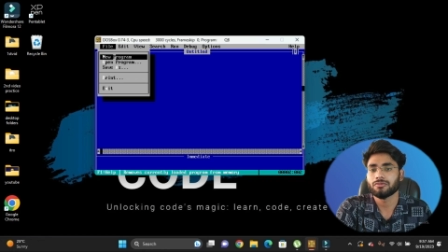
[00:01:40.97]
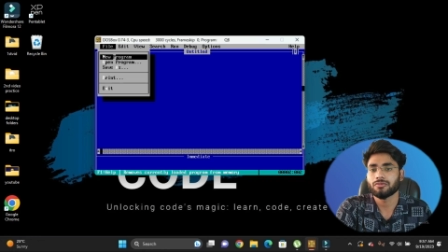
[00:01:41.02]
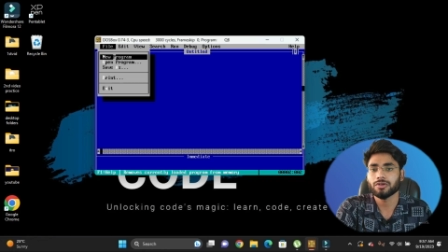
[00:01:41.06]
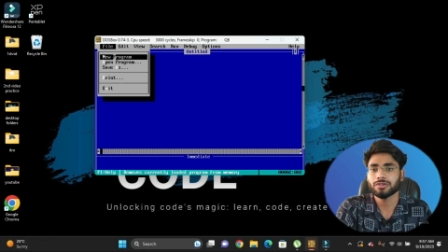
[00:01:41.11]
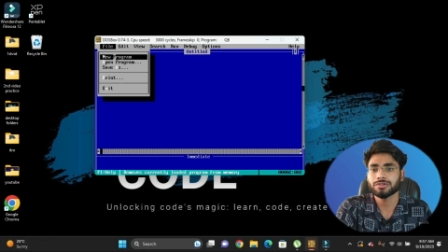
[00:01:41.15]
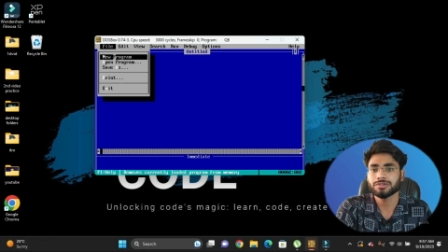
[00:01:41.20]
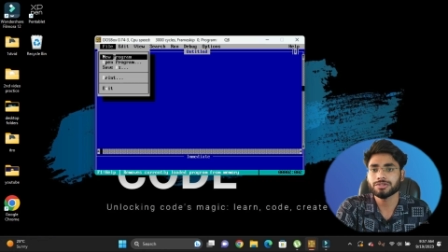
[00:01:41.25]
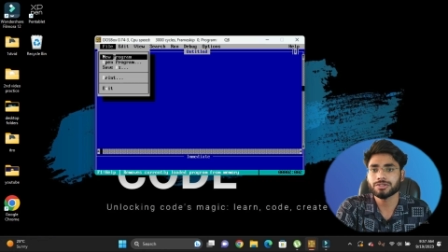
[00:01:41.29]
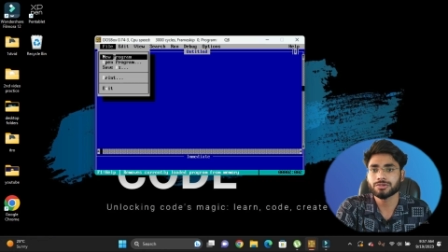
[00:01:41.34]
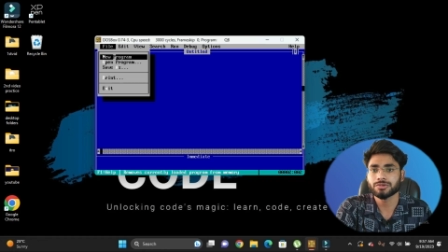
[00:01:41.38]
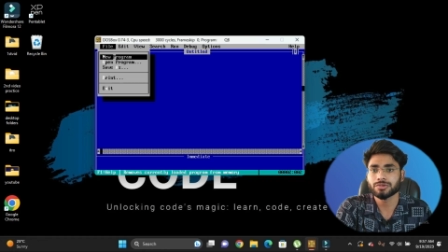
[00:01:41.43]

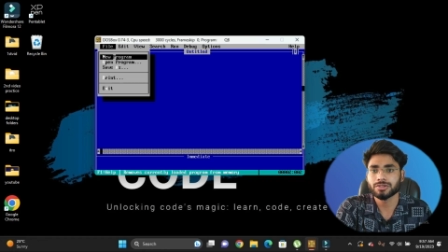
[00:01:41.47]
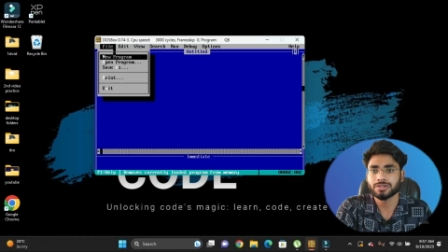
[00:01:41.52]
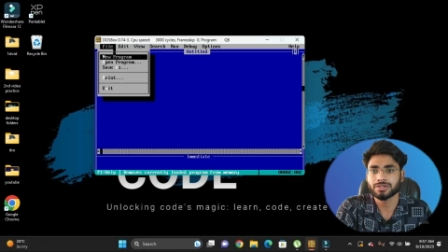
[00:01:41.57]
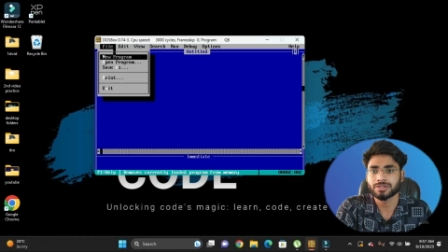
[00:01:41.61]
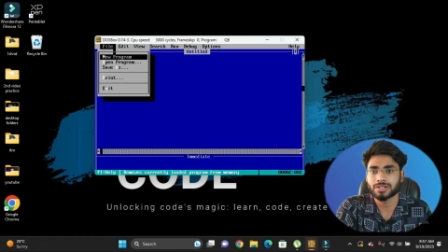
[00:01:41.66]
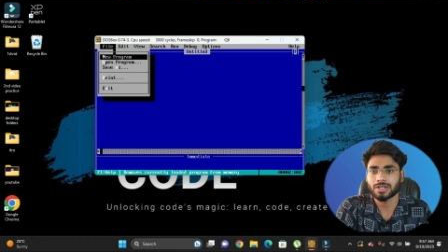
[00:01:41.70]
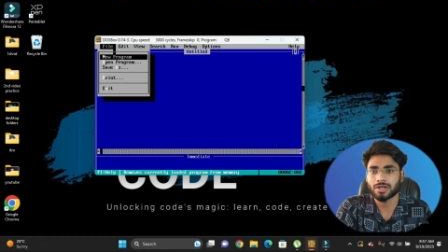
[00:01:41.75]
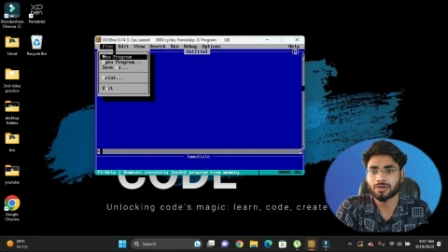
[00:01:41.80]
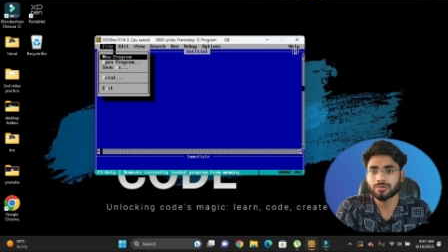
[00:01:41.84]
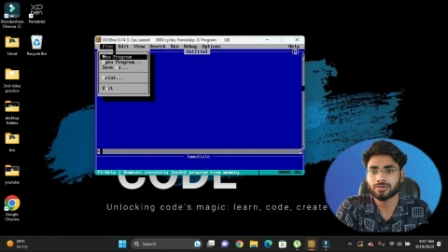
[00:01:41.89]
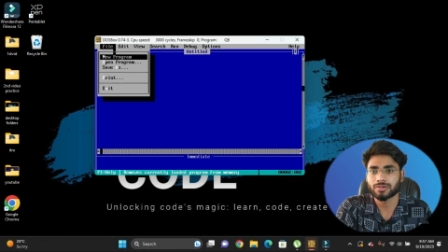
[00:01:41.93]
First you will
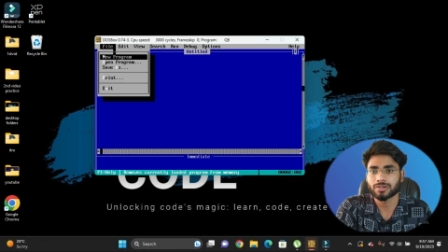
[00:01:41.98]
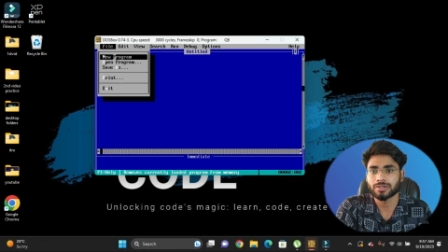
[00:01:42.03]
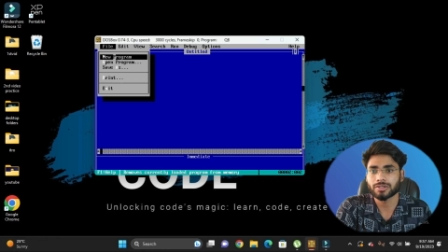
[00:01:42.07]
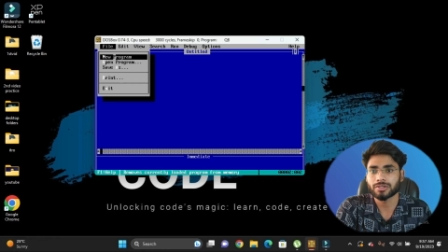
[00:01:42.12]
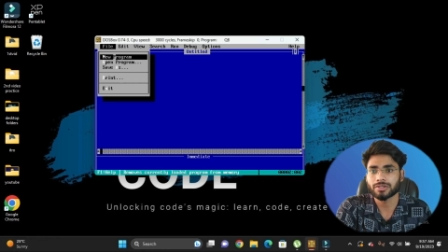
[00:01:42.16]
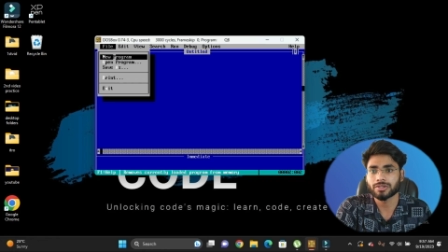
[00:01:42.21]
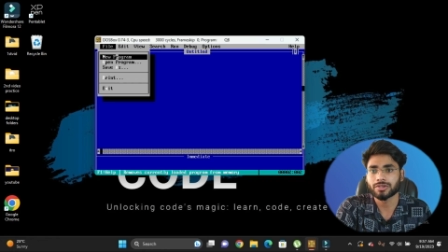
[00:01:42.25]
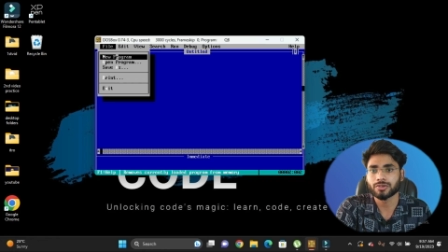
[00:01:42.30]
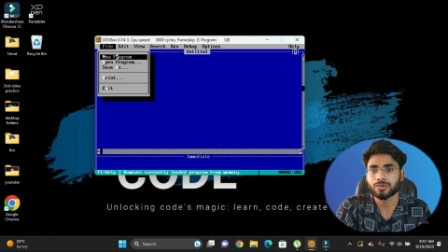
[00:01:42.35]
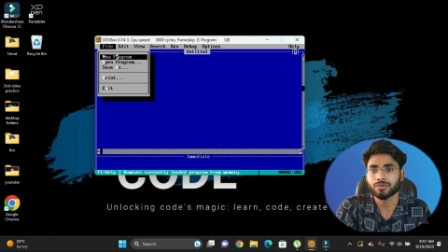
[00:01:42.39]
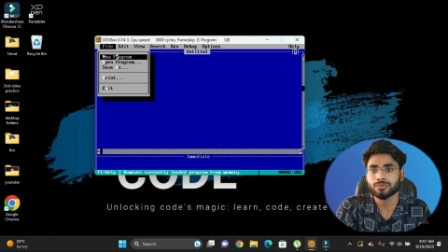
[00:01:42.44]

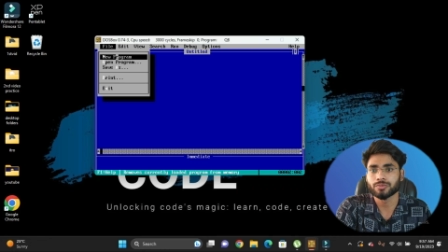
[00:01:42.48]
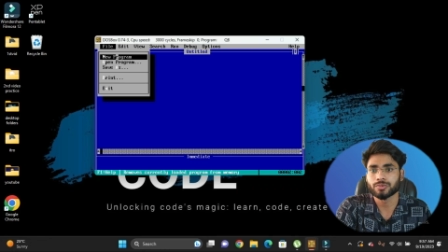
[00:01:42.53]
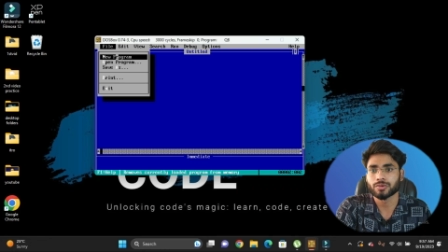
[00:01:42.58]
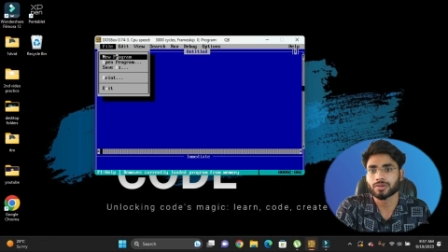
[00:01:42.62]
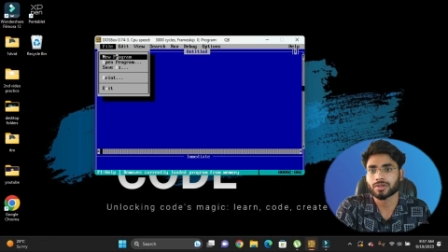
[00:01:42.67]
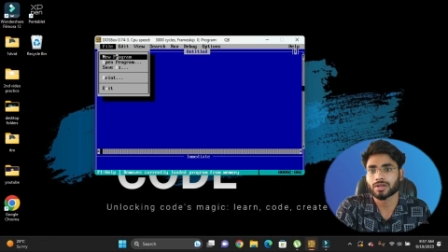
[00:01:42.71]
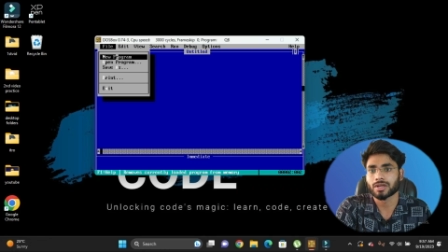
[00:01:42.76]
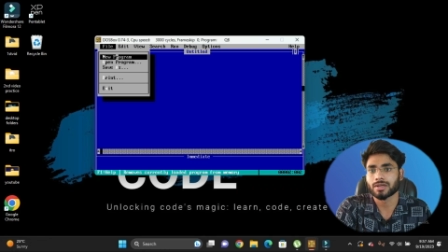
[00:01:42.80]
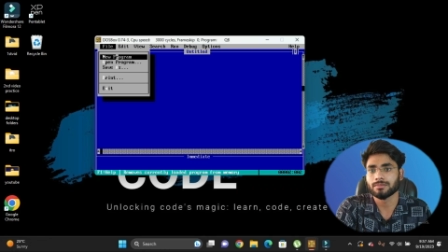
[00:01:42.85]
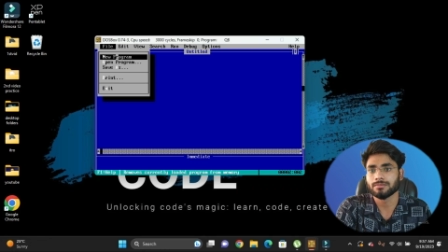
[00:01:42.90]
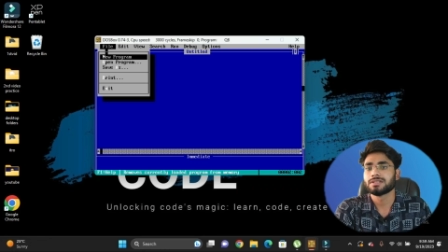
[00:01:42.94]
encounter new
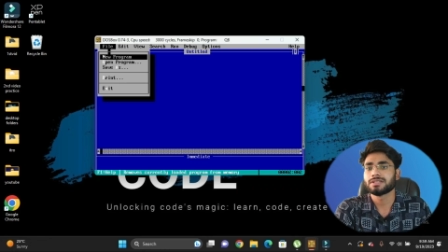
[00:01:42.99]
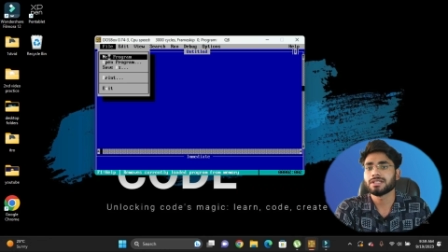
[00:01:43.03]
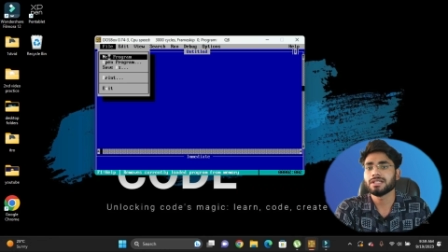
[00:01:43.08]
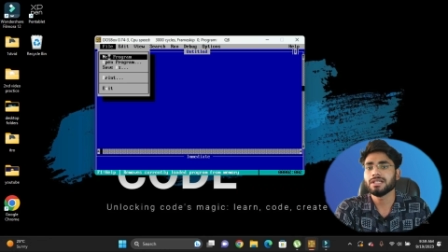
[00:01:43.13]
program.